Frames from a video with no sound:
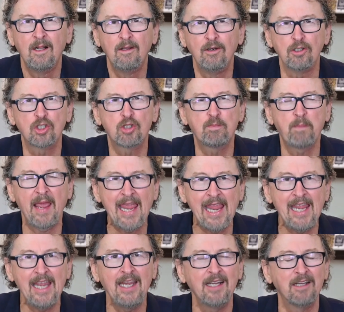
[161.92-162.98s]
there's
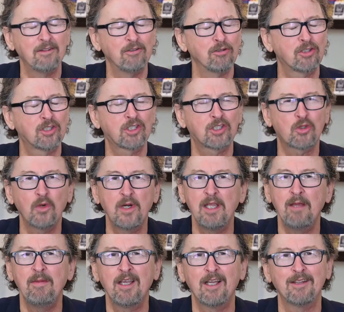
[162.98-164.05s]
pain and there's
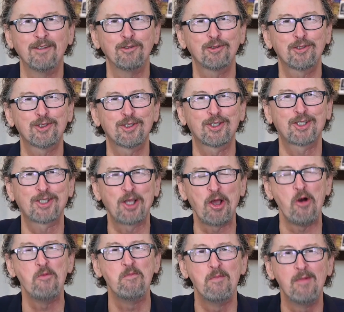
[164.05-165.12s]
screaming and there's
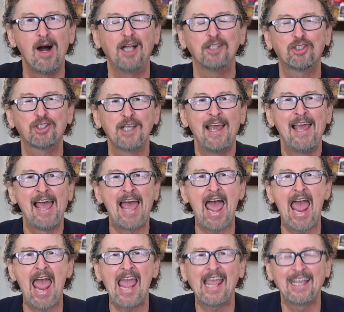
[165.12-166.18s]
so much
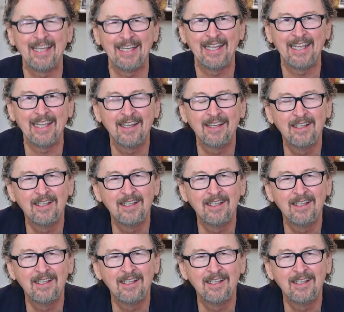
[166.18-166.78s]
agony.